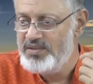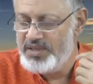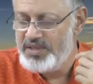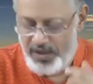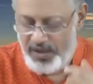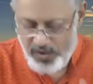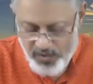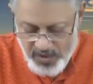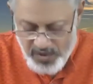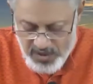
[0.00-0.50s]

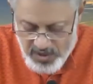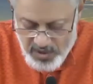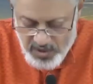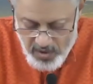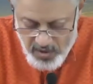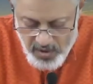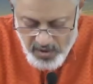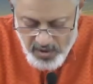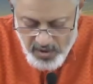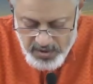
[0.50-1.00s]
See, your
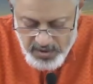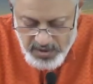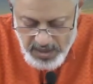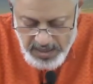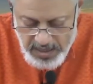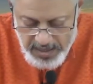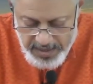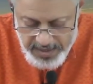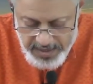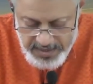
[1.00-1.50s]
thought
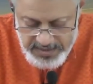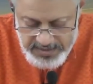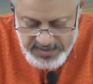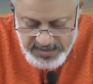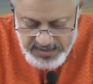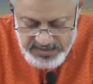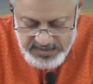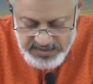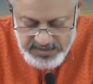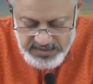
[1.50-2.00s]

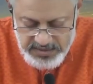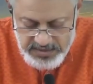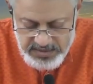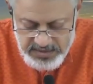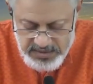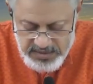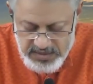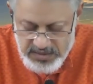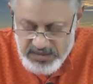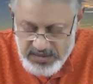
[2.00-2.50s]
arises
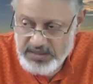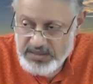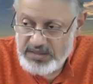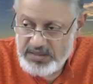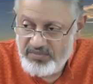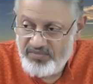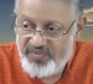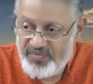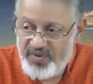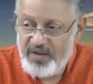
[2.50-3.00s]

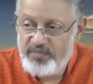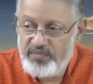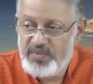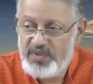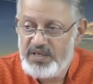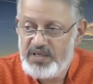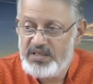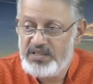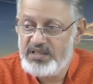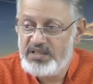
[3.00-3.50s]
from
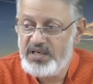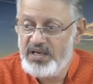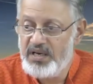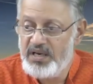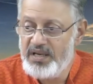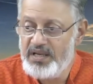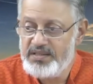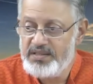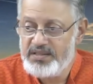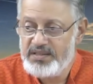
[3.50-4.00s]
that
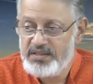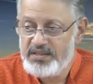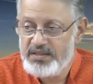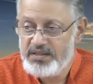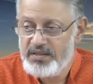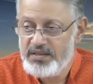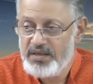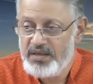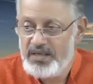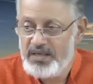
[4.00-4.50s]

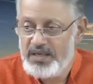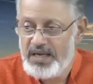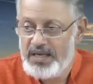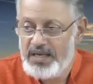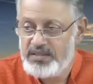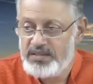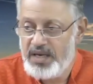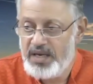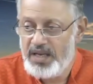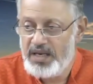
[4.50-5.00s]
stillness
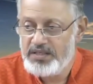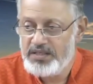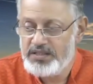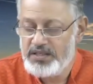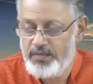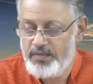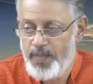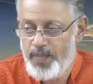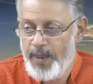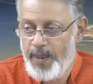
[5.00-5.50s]
and
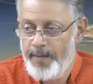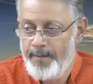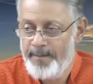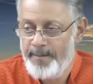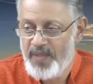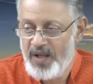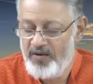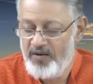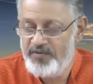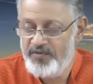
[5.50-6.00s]
silence
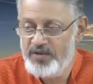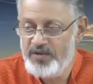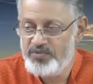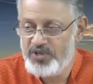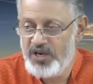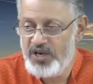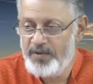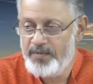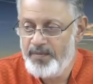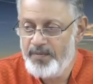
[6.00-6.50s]
of deep
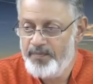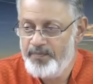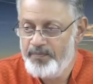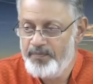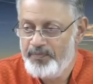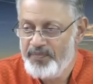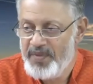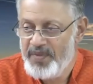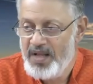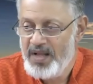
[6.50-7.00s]
sleep,
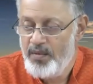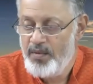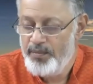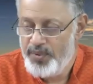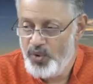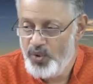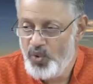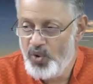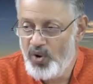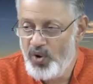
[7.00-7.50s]

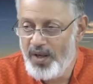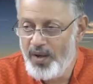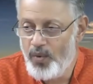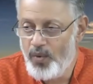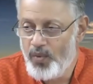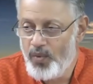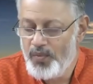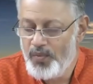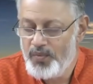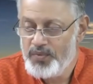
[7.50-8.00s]
pure
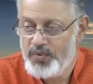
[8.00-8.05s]
love.